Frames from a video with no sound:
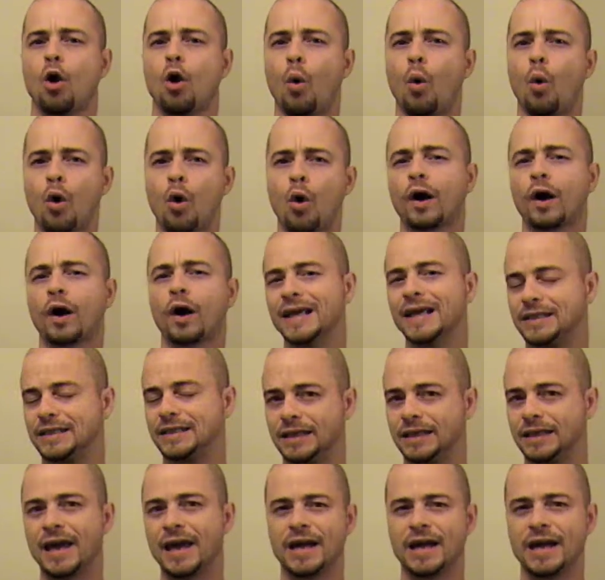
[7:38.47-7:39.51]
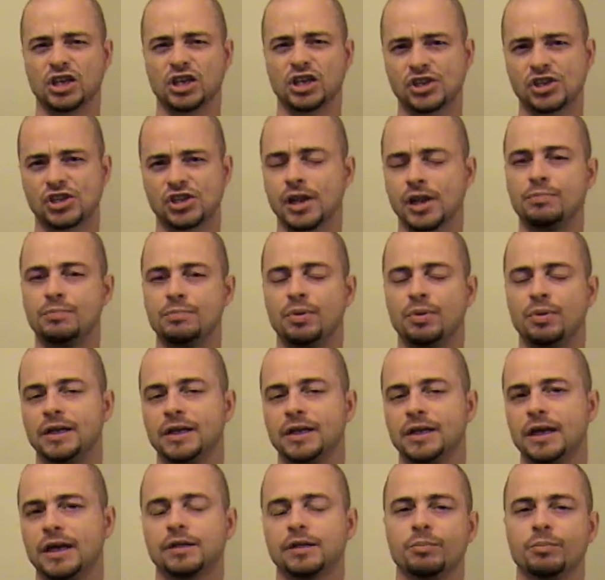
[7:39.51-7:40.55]
Or it did catch a slight bit,
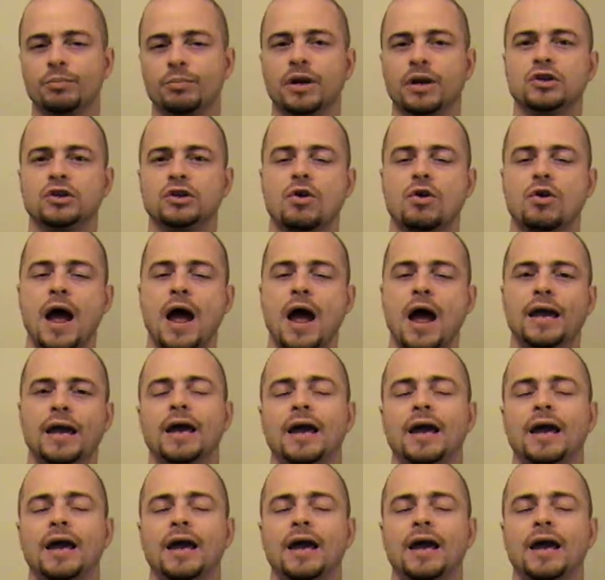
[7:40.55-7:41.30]
get a little bit of drag,